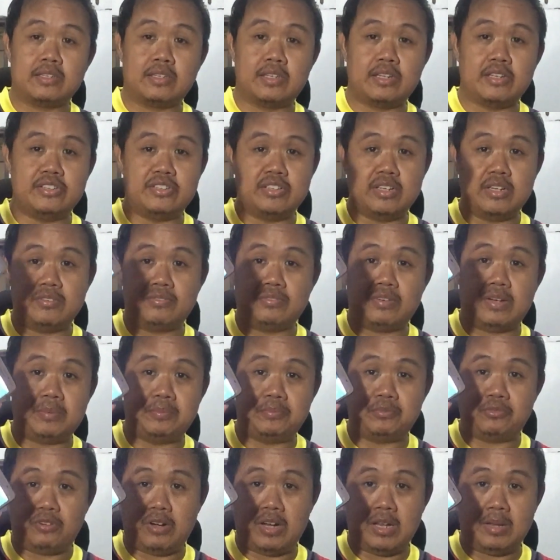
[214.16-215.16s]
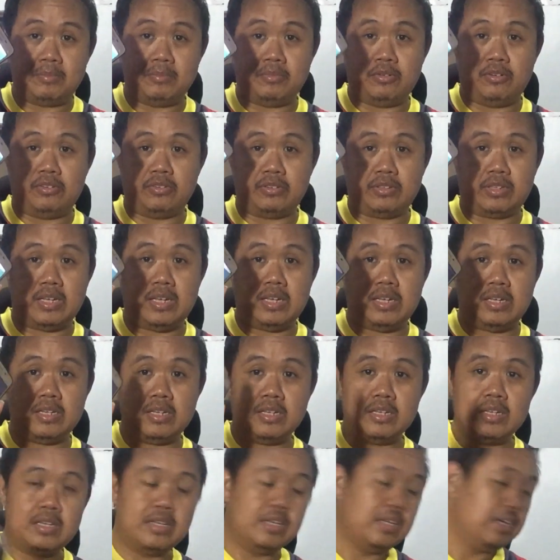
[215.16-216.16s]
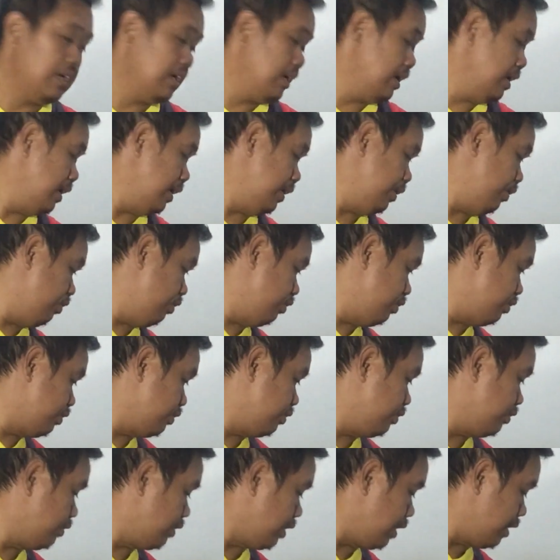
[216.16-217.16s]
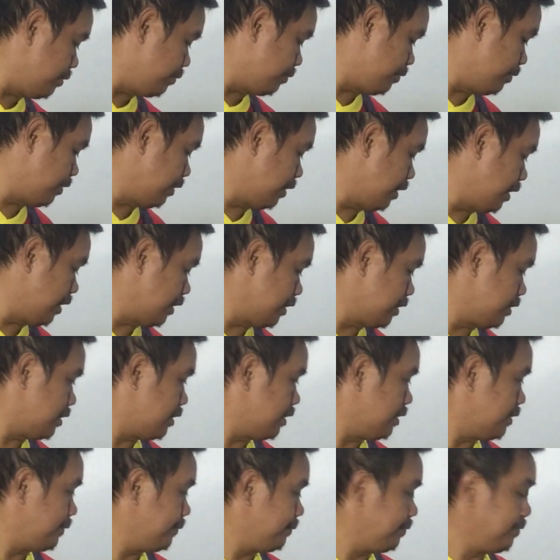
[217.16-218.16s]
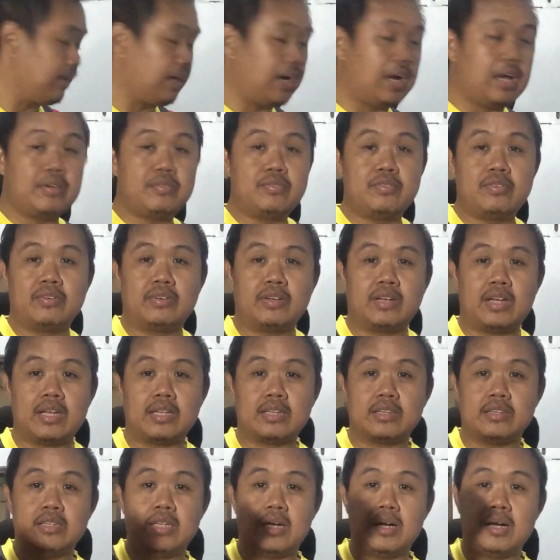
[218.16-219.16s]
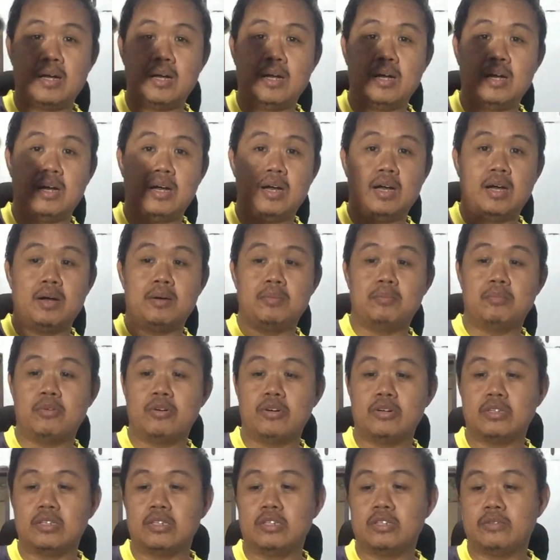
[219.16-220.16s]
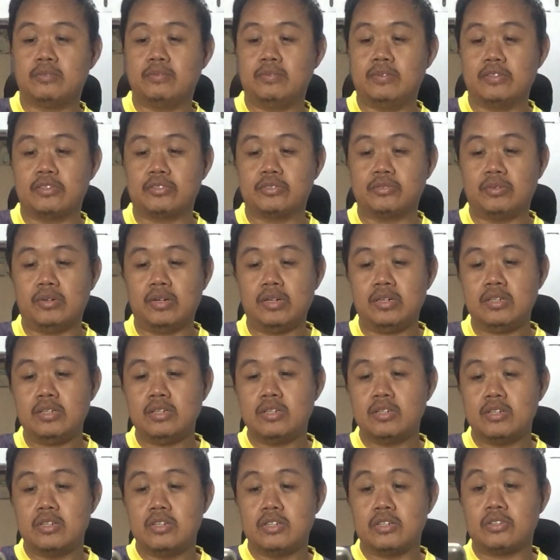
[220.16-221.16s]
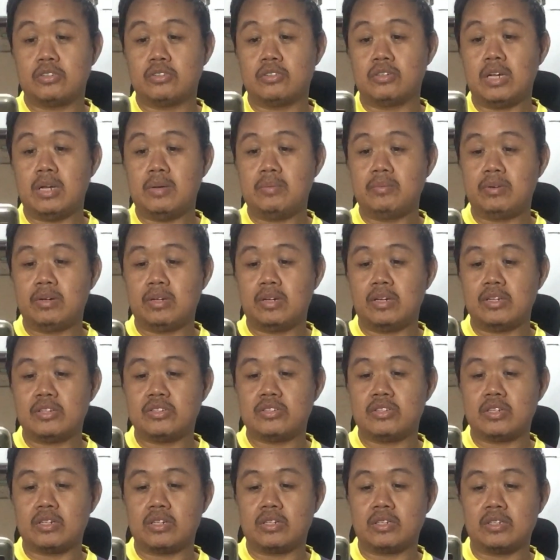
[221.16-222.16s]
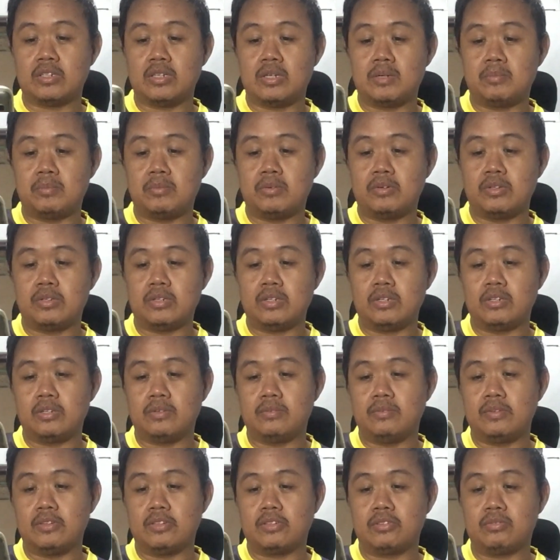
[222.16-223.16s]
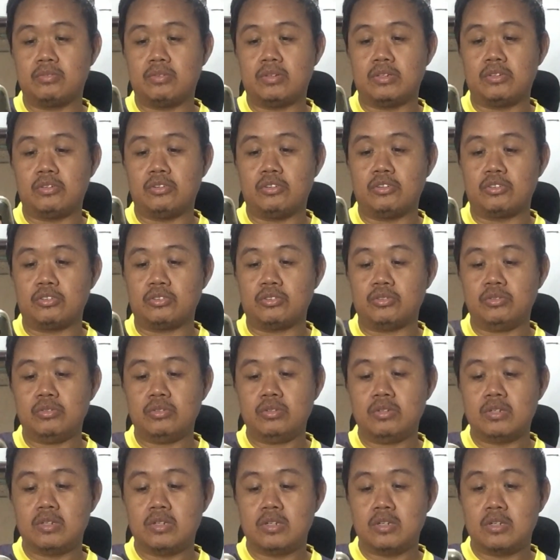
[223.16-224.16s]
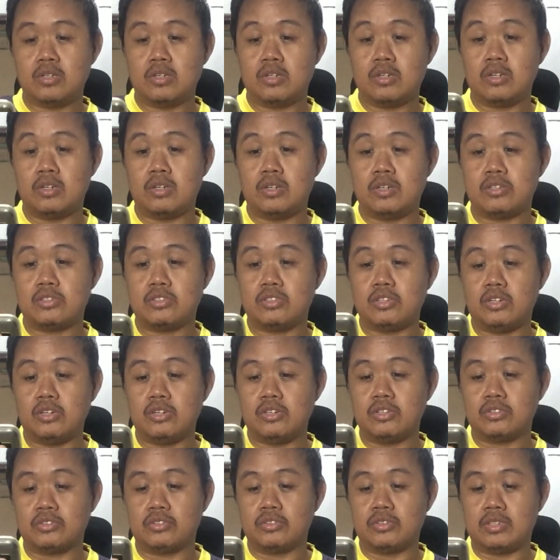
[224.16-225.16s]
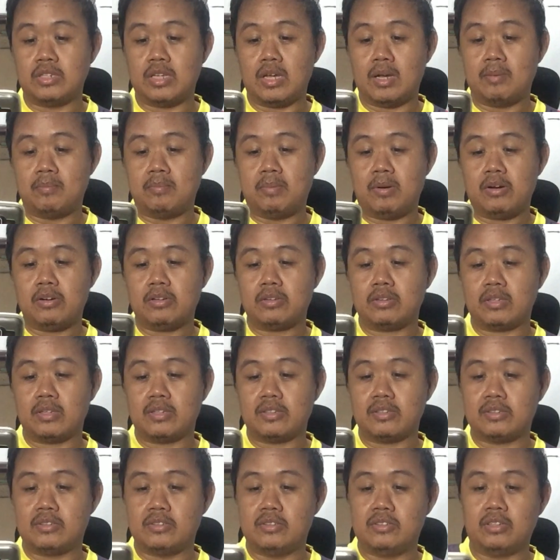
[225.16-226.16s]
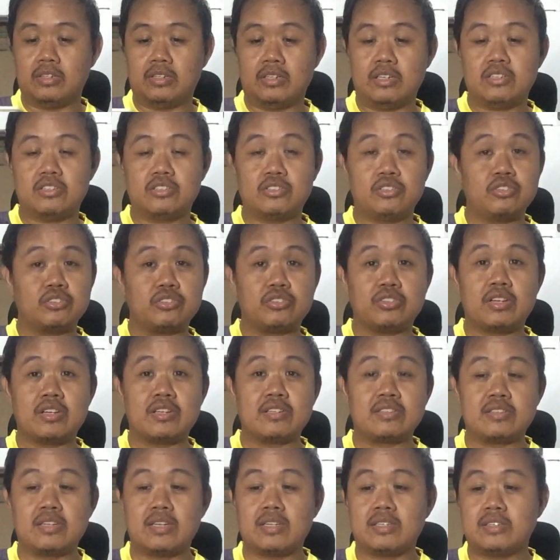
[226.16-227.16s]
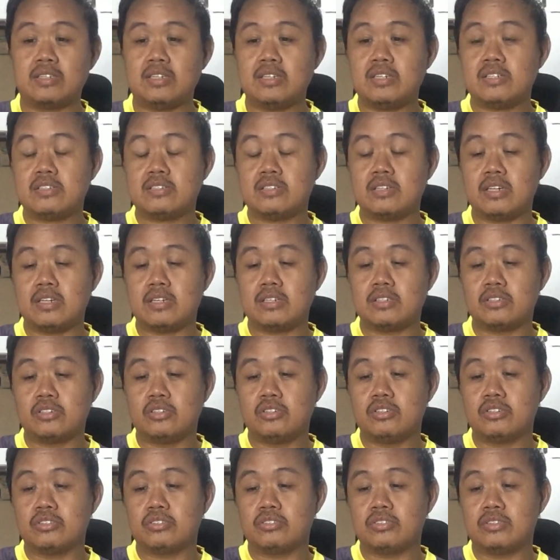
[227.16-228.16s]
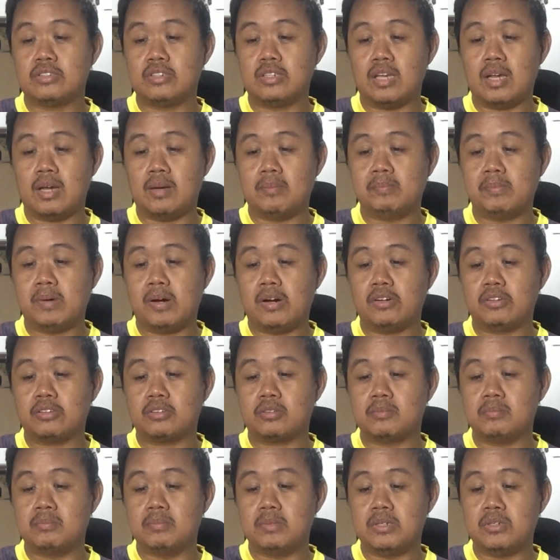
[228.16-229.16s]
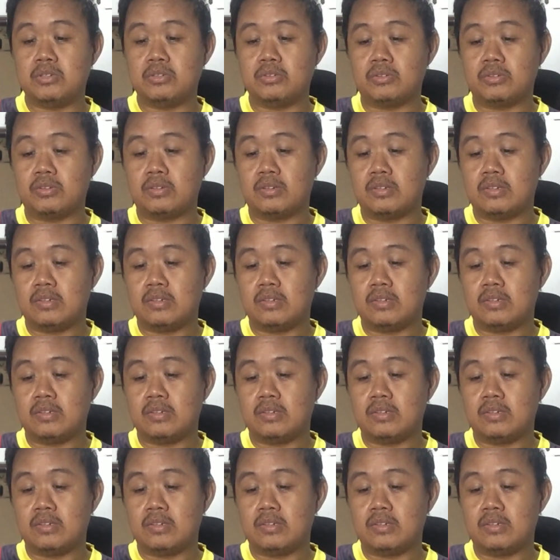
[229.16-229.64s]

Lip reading: The G5 Prime. Okay, and also I forget the model of this one. So I'm gonna check the model of this one also. Let's go to the about. Let's go to the settings and go to the about menu.